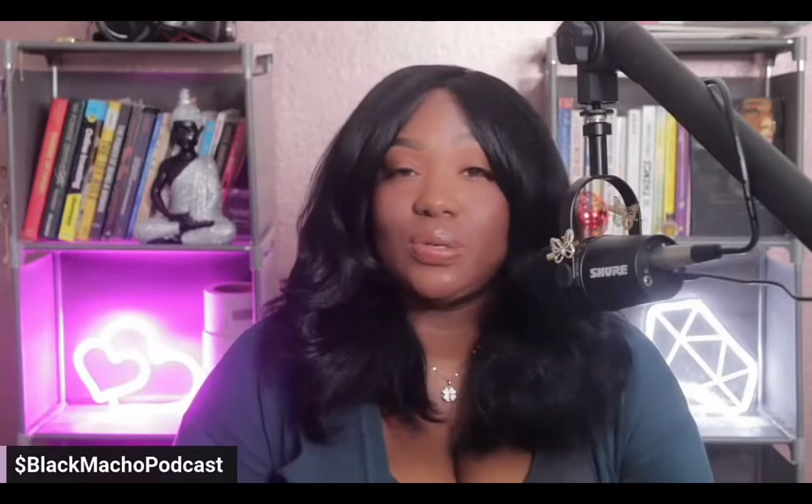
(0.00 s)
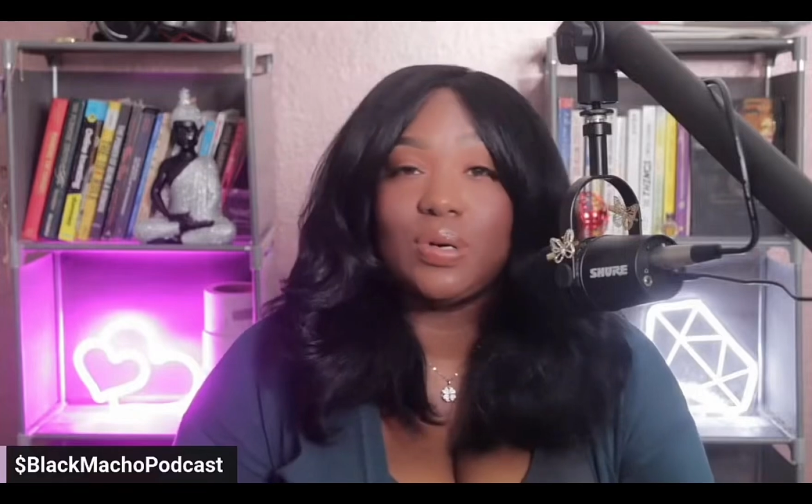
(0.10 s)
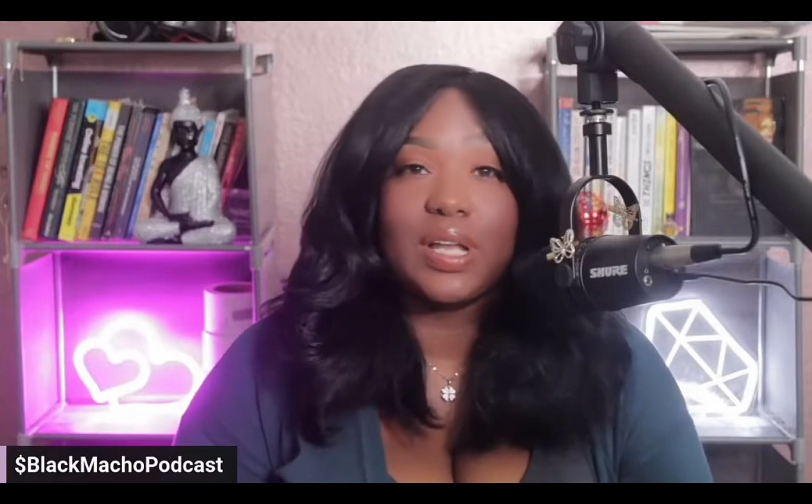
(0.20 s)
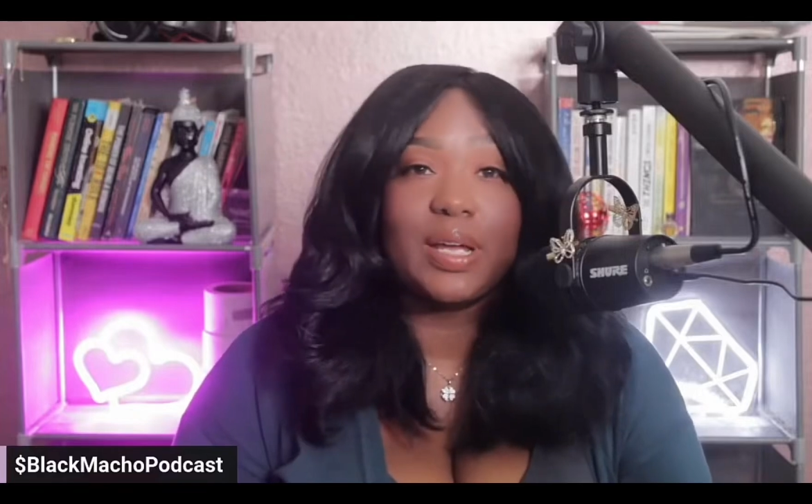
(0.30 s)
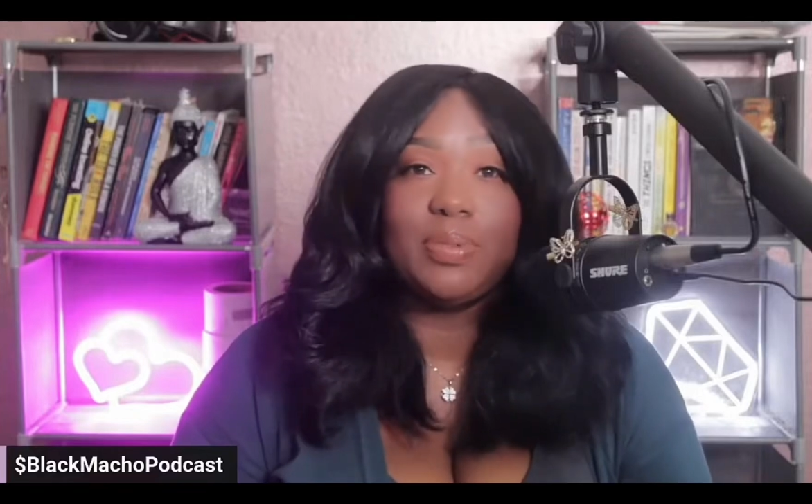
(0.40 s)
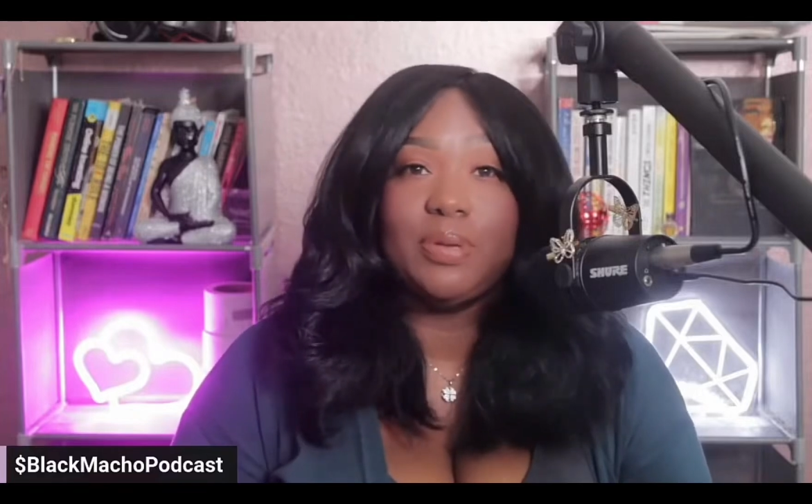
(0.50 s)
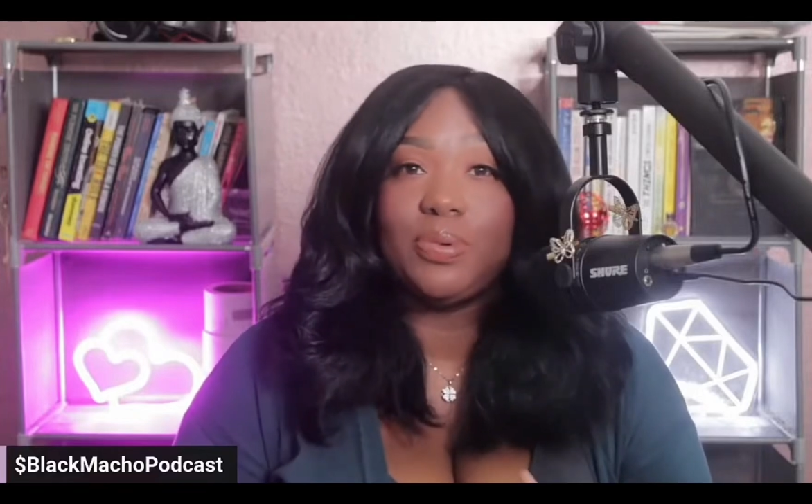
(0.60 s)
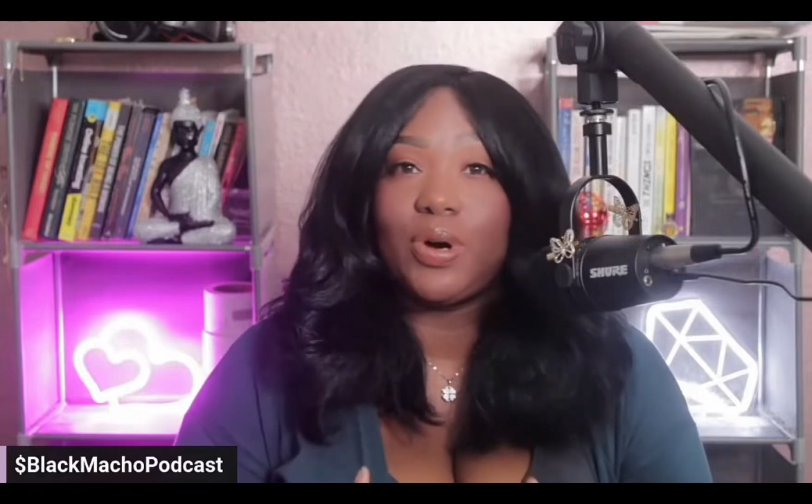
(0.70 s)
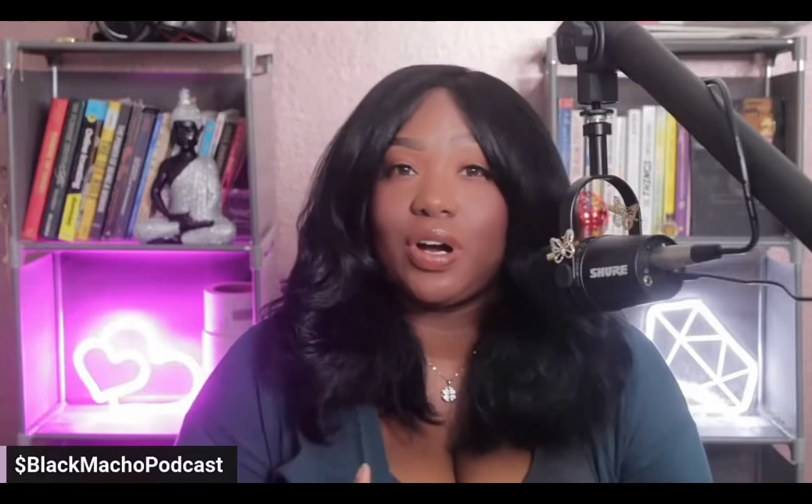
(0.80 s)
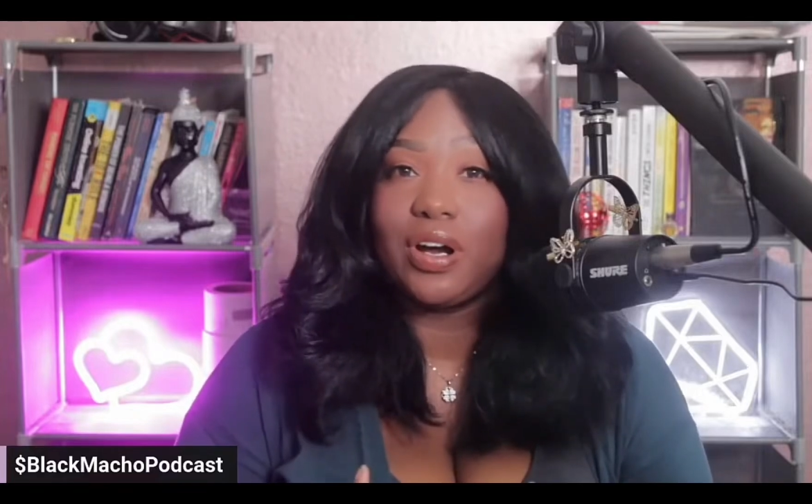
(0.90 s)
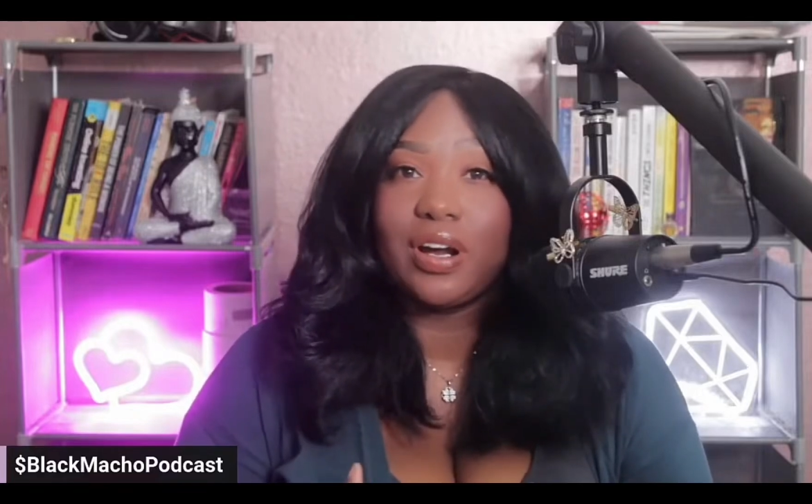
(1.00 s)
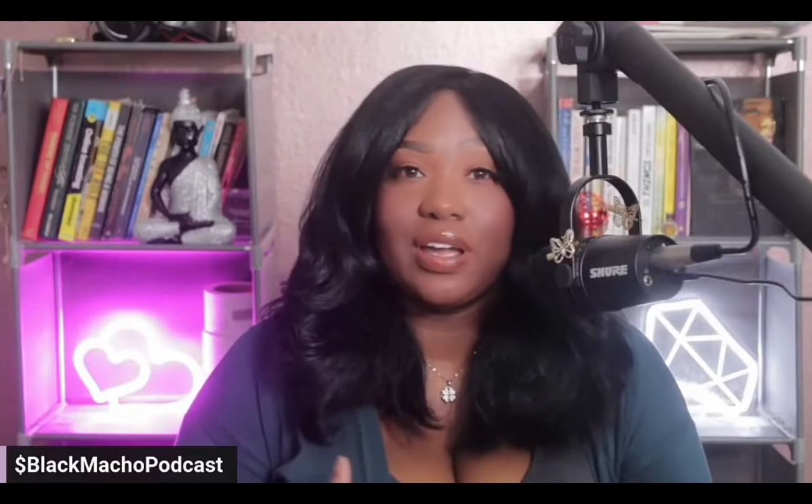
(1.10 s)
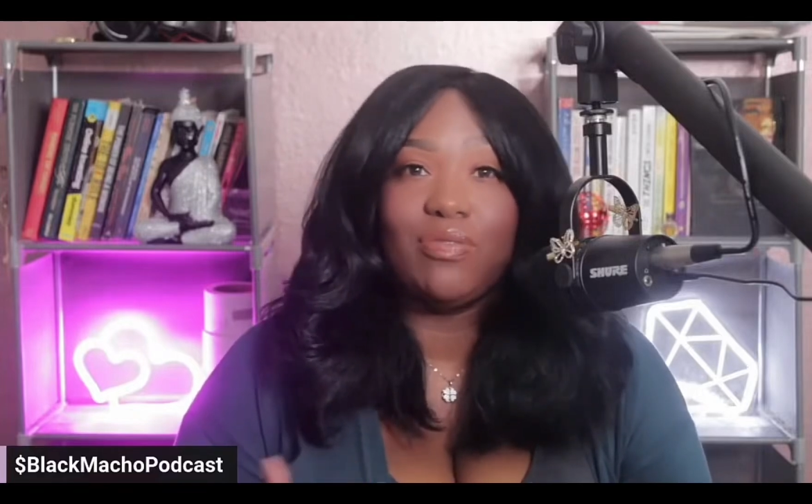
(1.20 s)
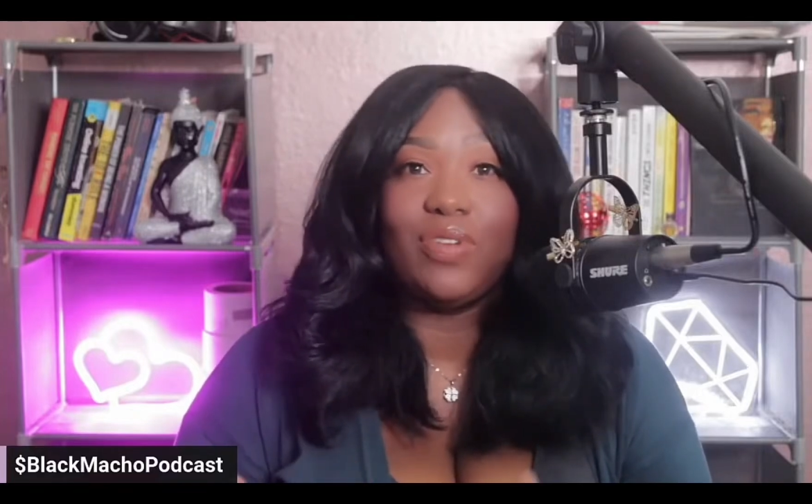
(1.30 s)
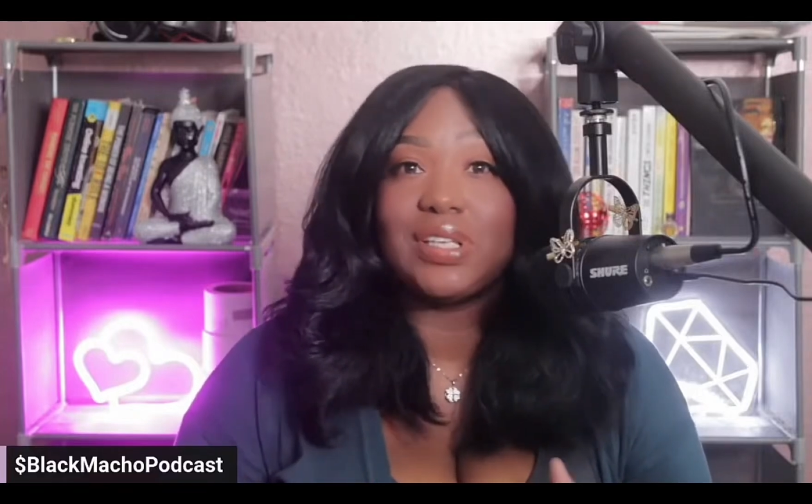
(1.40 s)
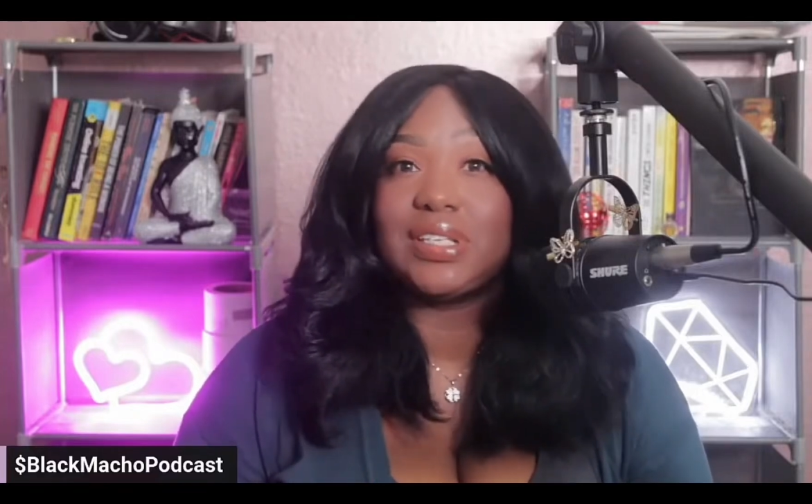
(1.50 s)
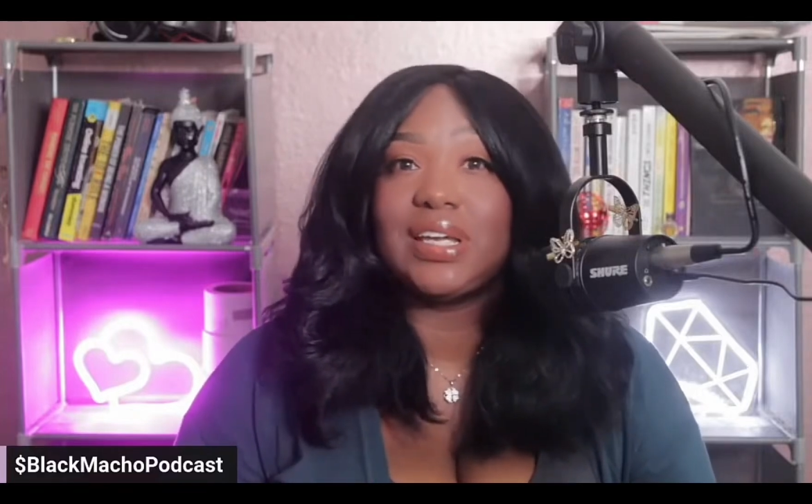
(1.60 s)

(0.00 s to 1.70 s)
lot of people are investing